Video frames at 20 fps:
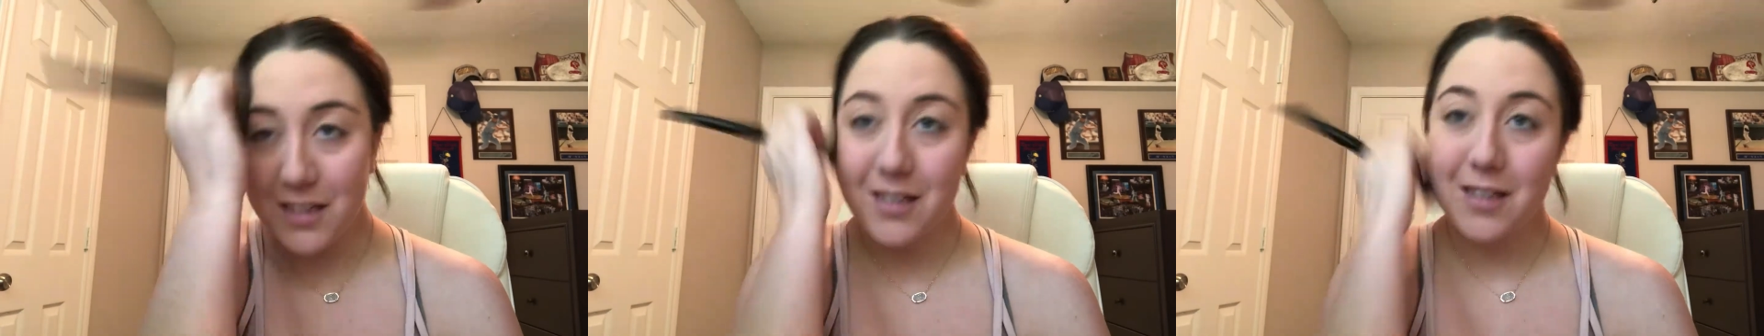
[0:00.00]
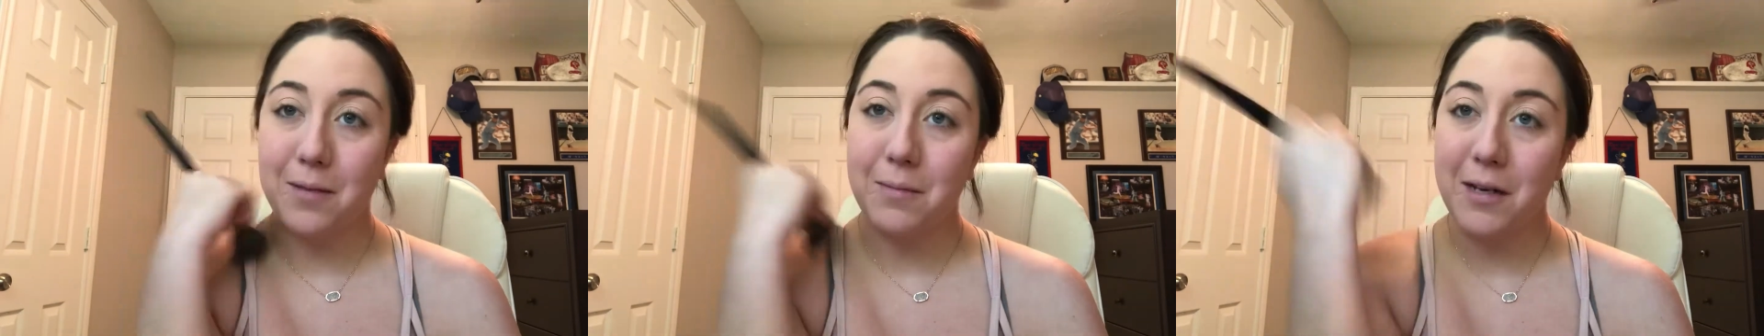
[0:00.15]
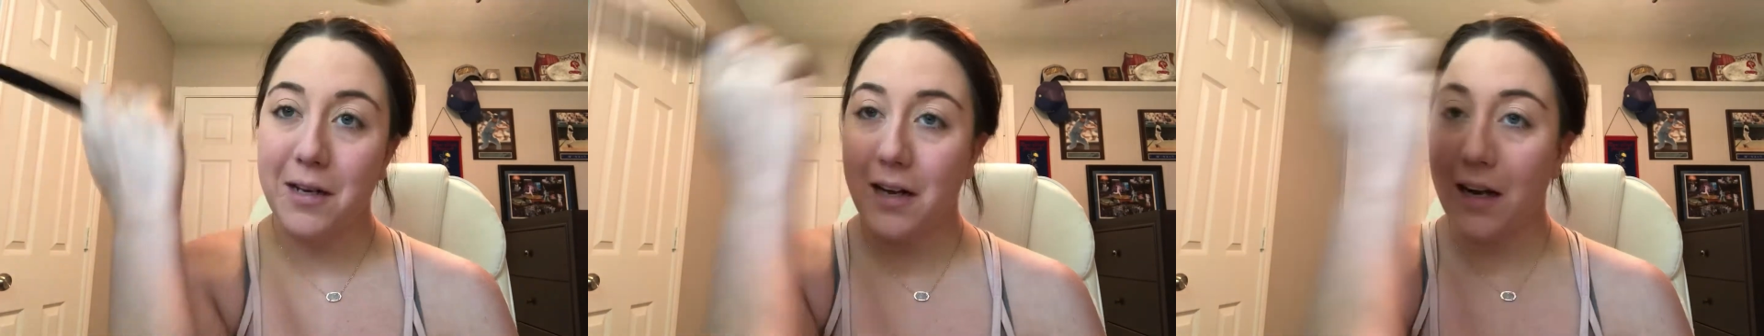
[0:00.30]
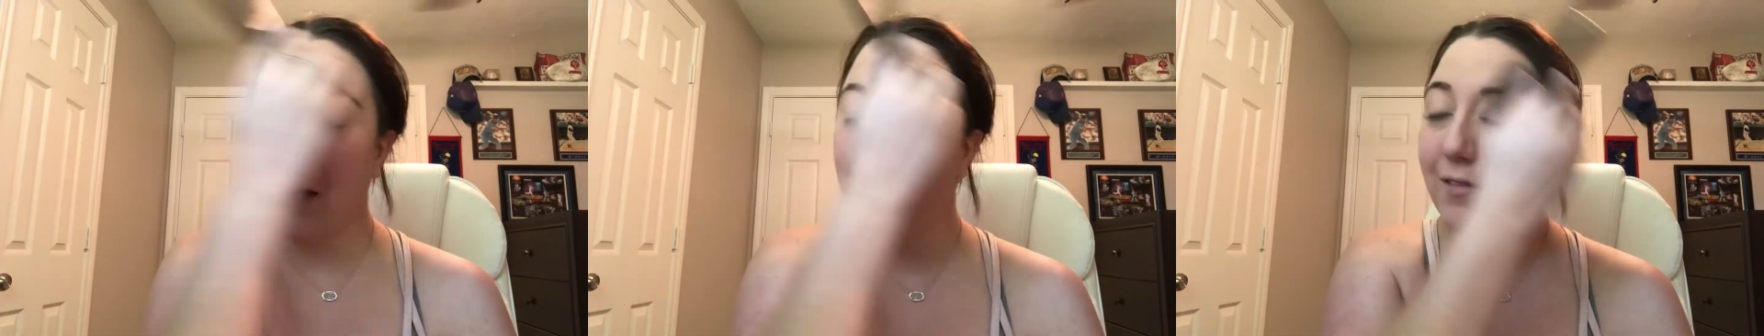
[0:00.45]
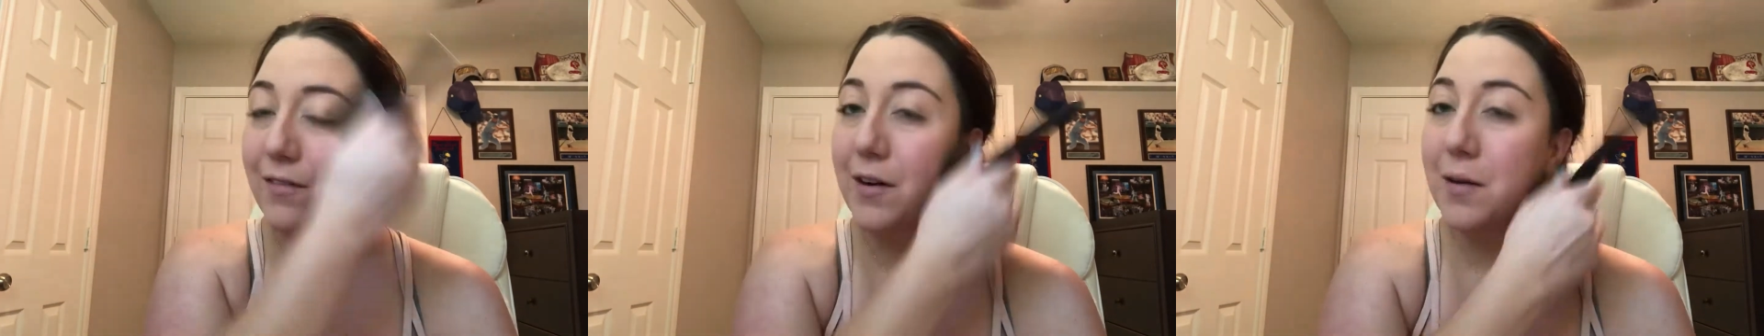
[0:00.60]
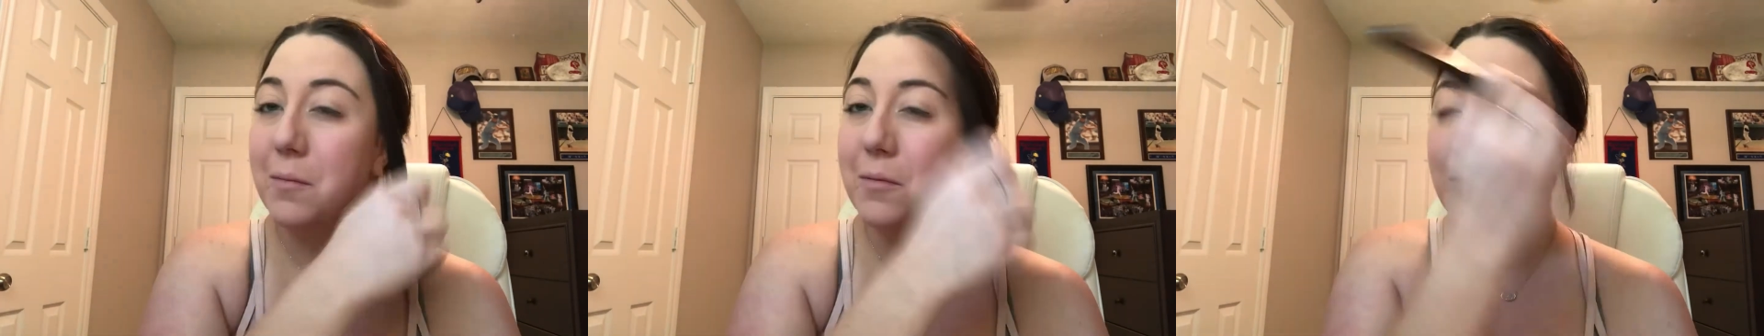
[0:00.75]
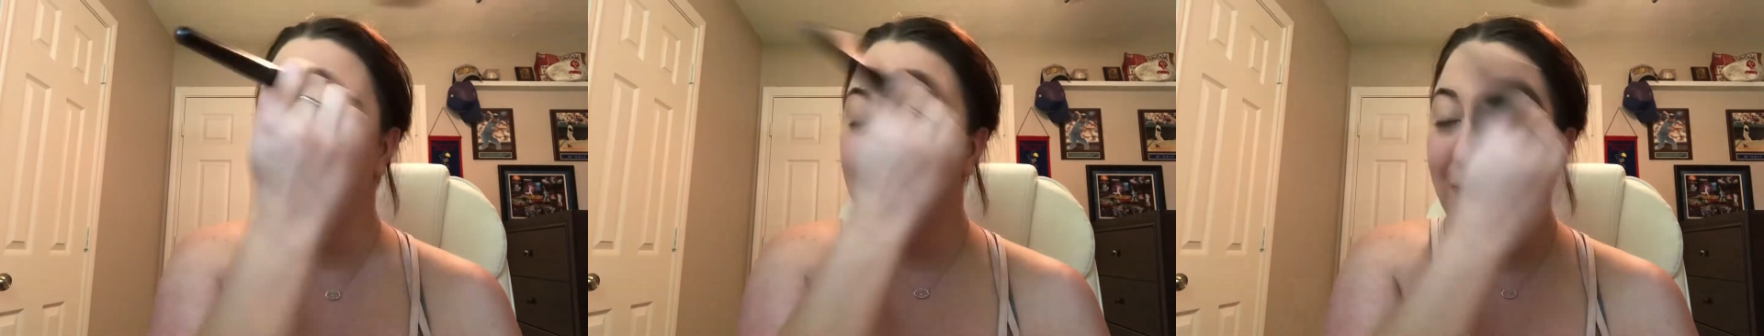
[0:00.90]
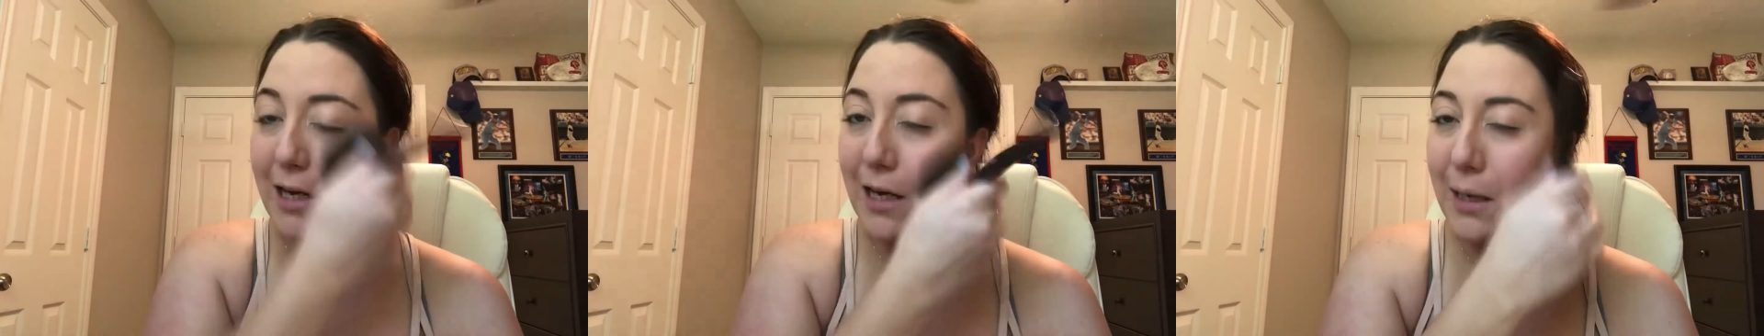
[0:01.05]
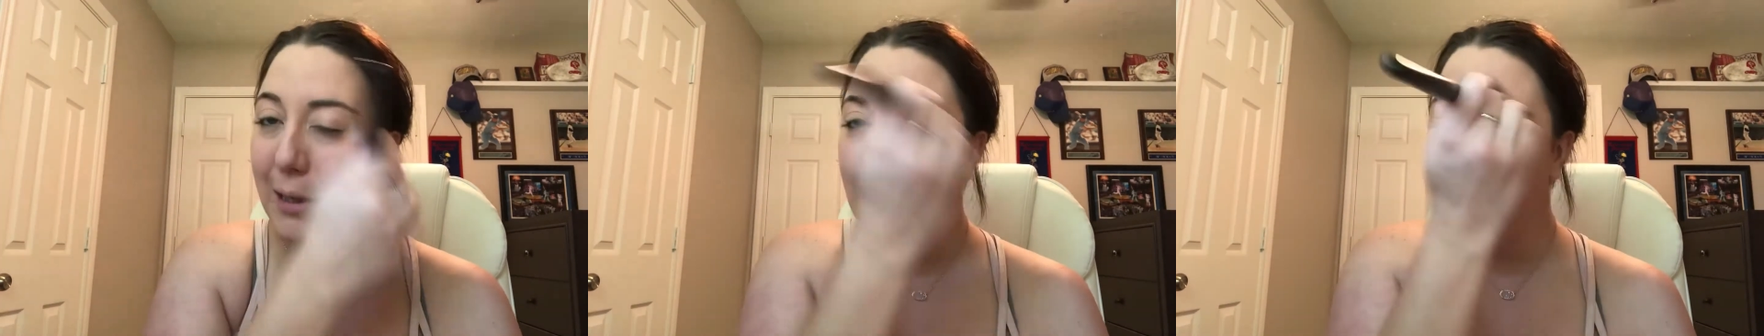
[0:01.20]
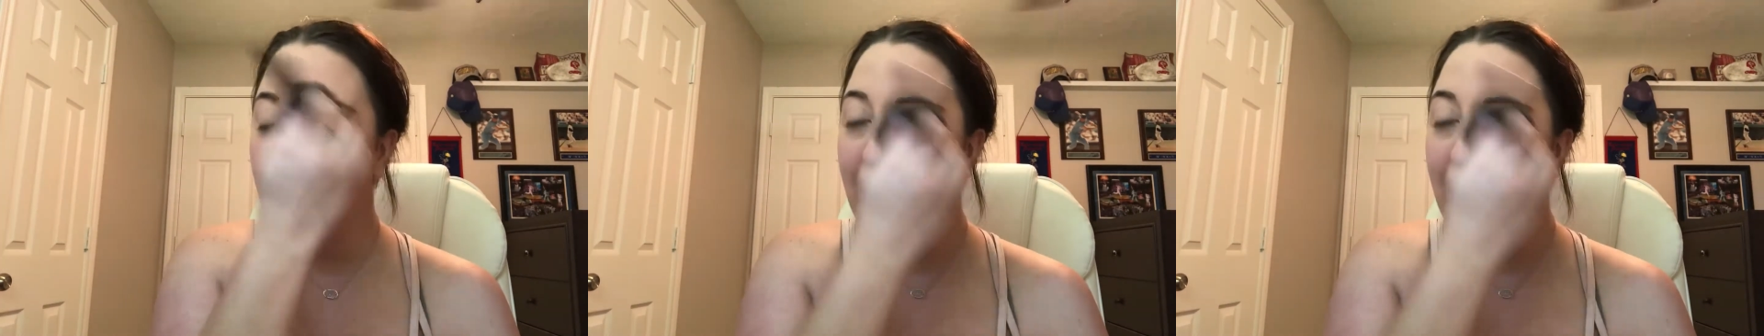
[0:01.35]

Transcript: stomach every morning,